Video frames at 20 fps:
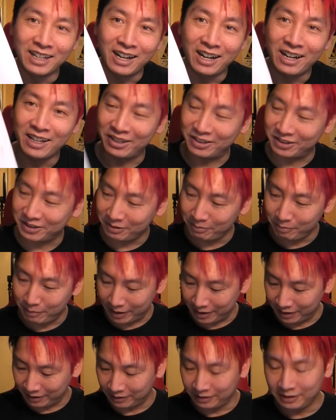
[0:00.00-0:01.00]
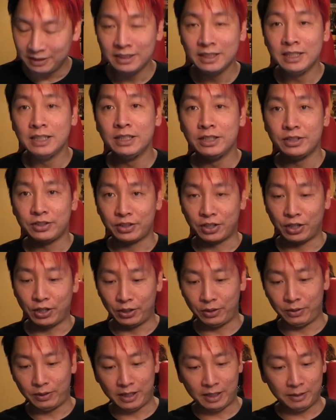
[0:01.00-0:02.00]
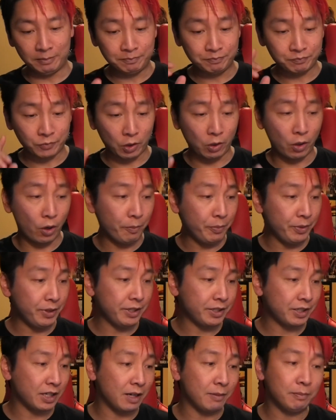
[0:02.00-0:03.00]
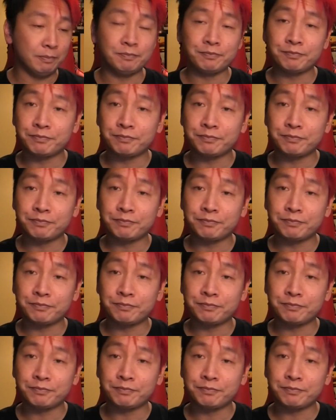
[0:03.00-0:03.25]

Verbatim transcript: I got some mail. So um, I'll open this up.